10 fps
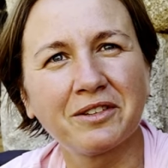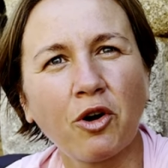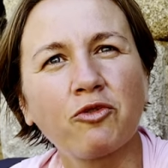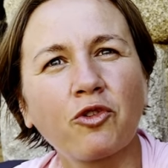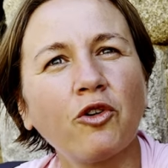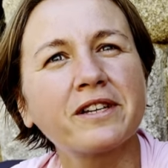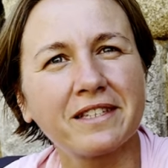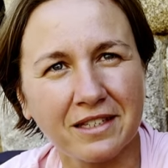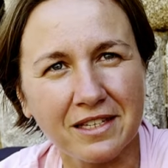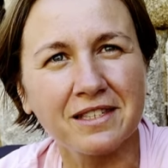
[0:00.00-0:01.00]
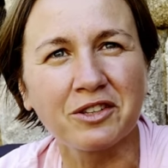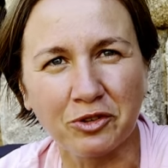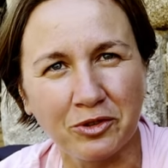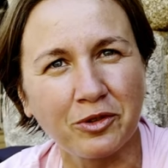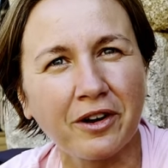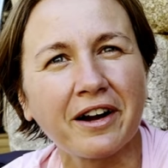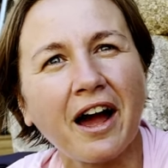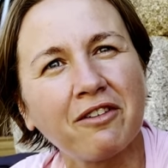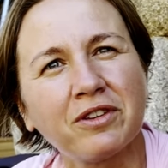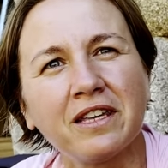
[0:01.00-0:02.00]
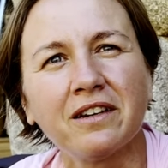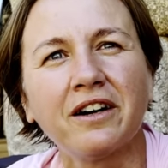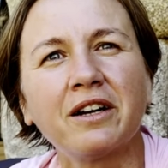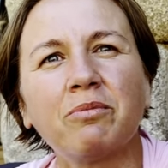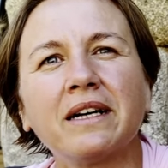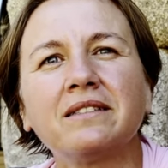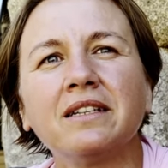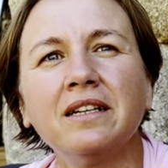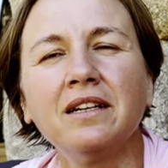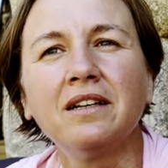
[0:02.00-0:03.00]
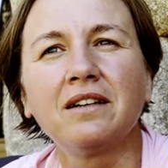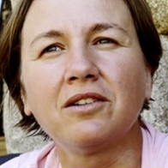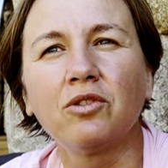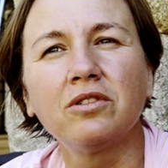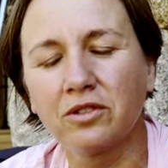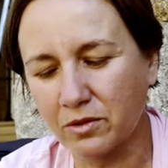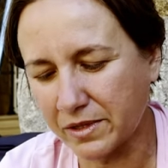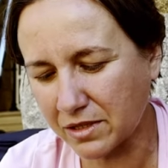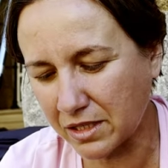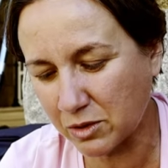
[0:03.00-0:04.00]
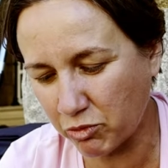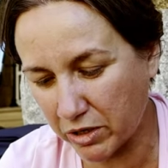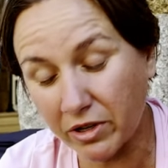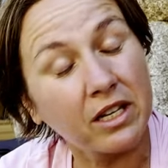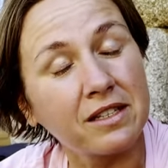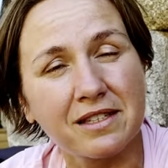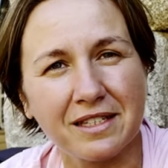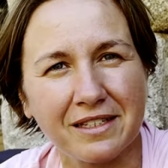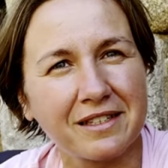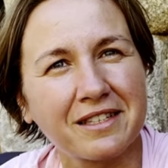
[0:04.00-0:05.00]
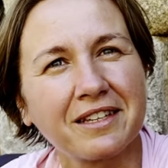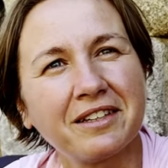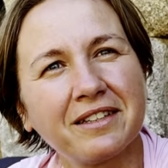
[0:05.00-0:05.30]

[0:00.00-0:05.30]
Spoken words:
Of course, it is good to arrive here, but all those experiences